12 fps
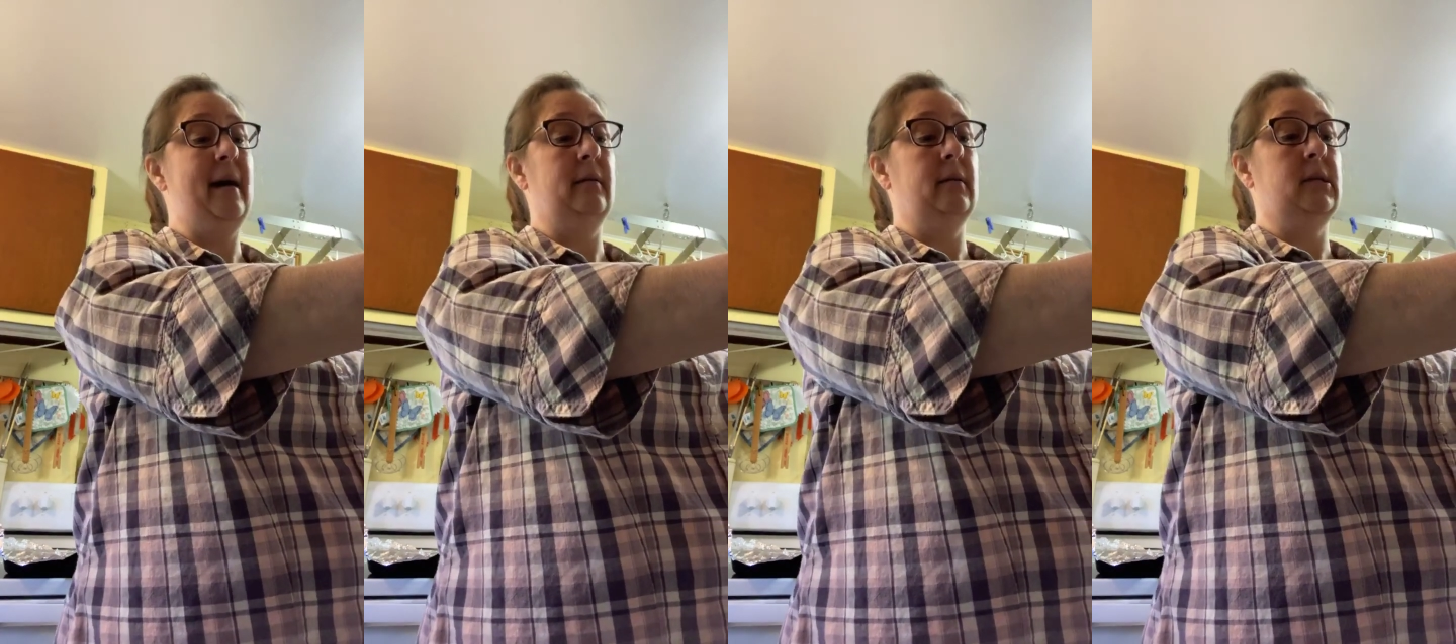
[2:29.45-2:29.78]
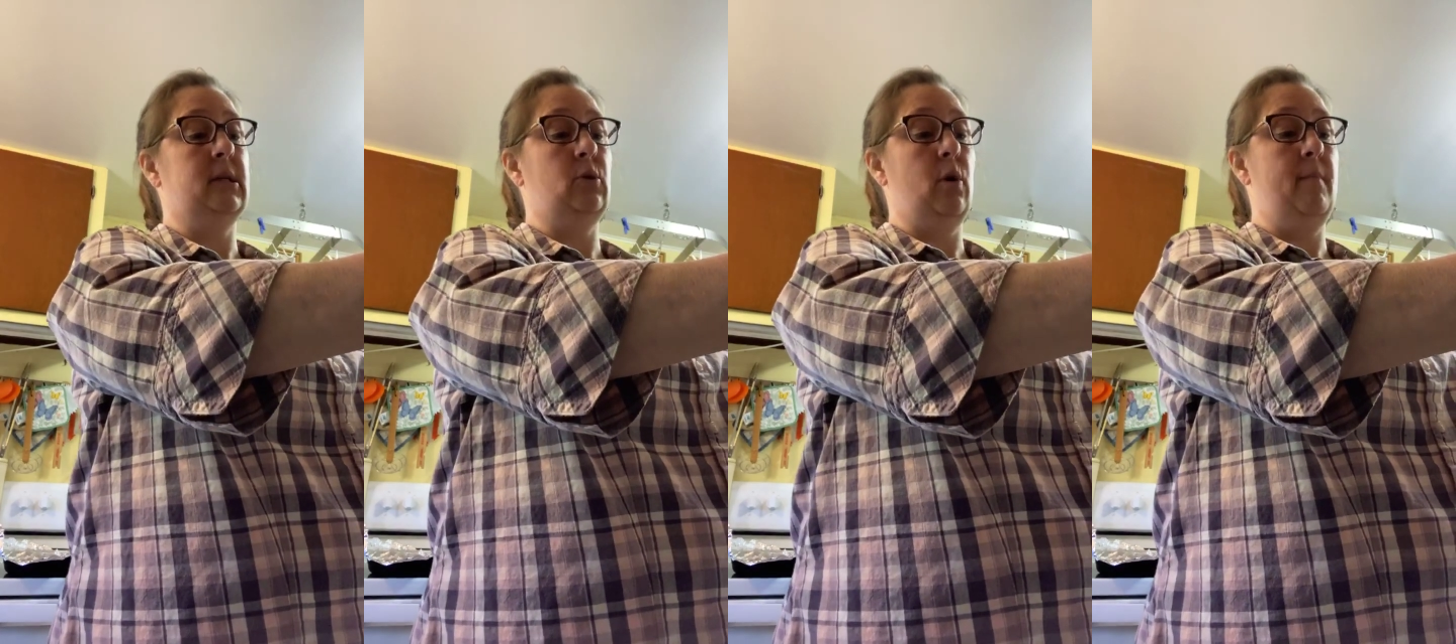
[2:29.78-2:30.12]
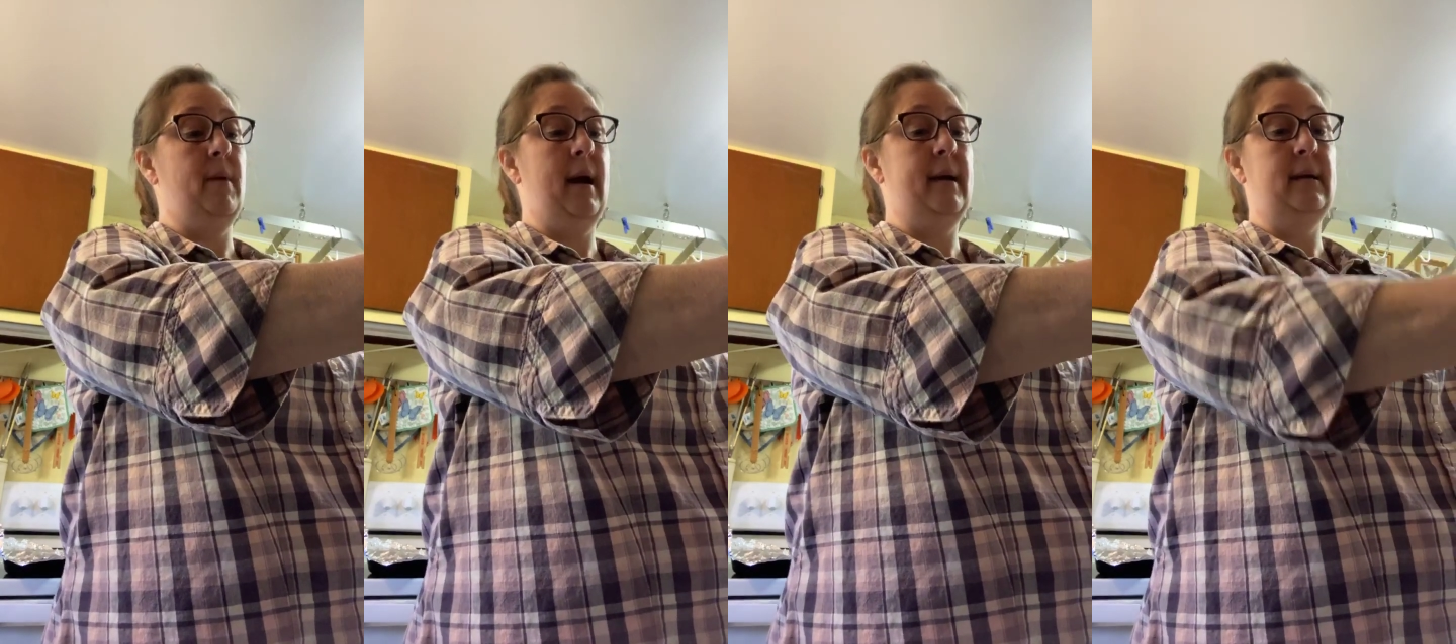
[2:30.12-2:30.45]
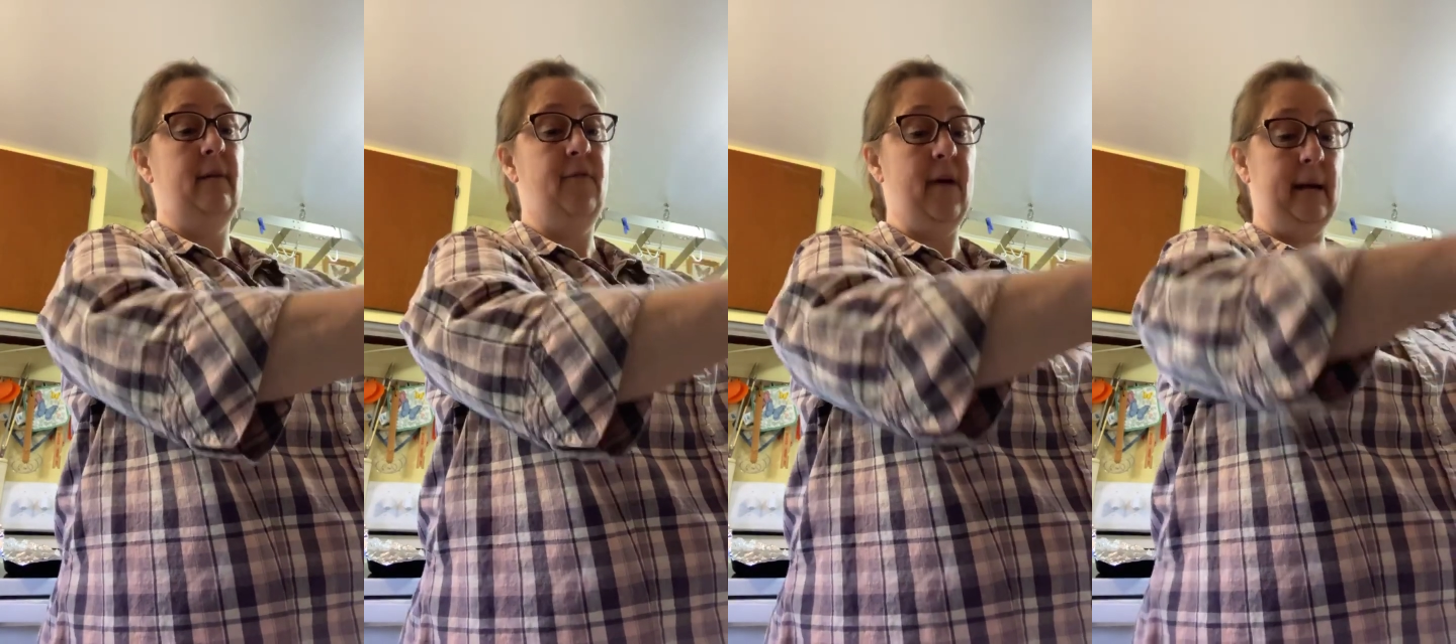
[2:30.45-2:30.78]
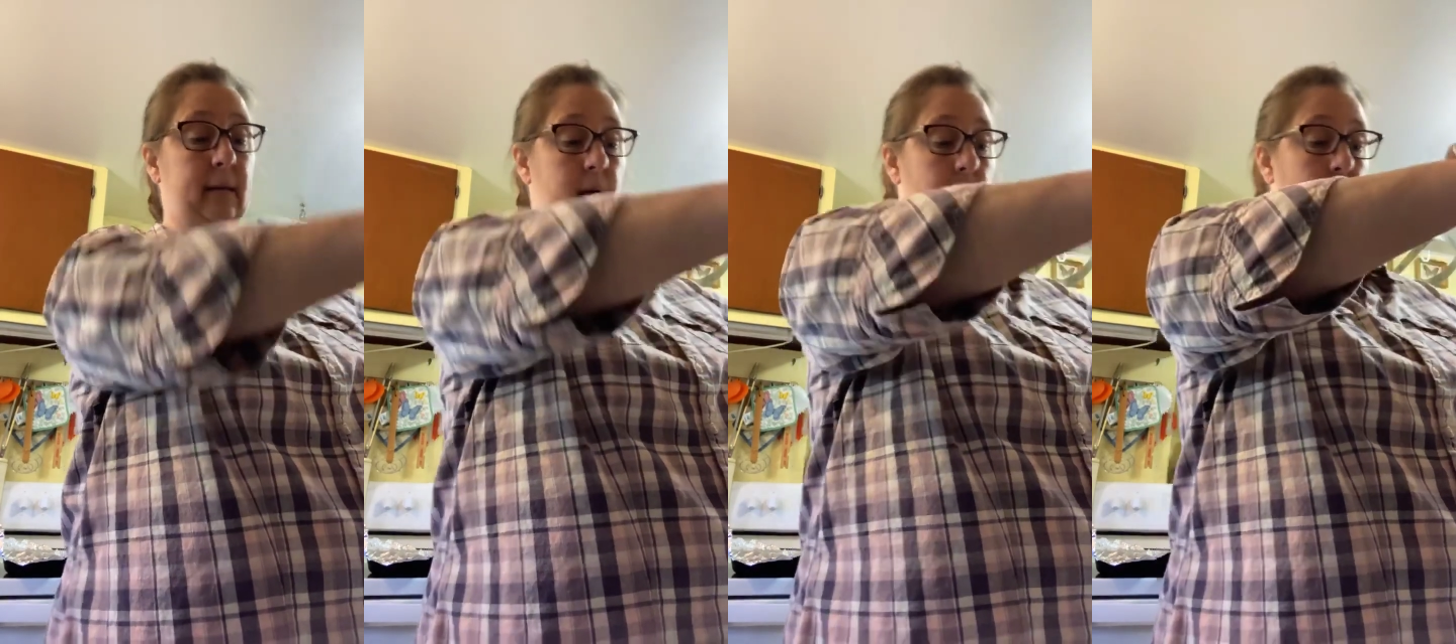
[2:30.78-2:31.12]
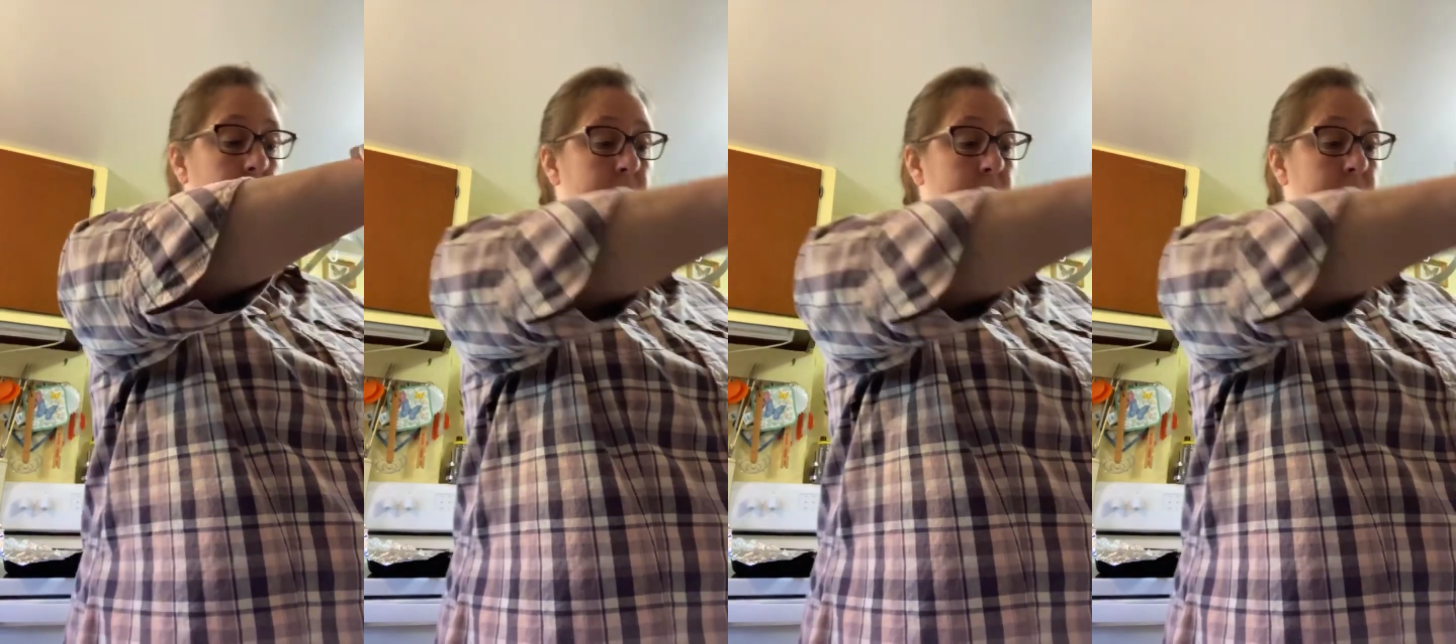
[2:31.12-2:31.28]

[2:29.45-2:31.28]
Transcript: in the store, but I did find the